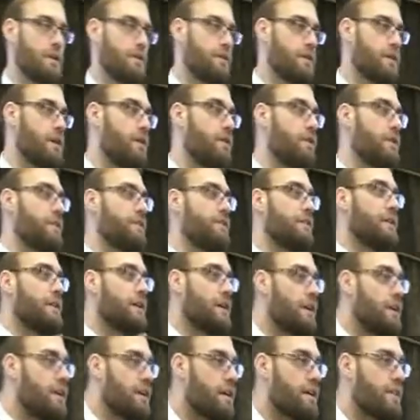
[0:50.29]
You're going into
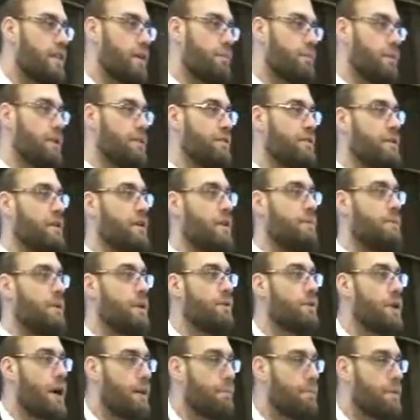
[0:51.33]
chinuch, that means you're going to be
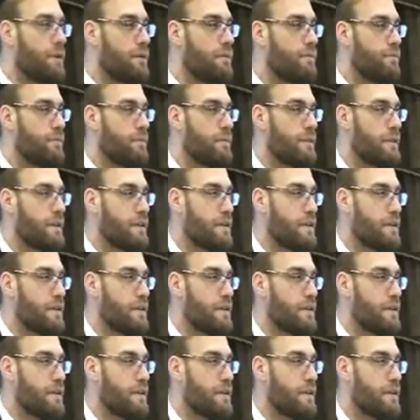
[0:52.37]
a Rebbe.